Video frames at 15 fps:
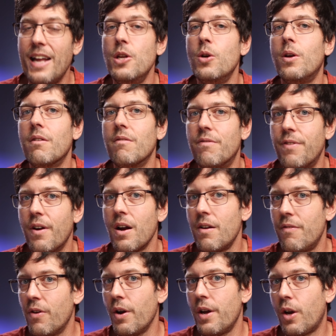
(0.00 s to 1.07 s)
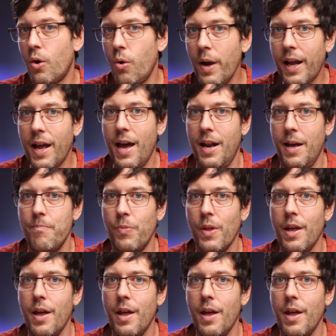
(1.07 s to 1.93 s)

and you get very, very quick at it.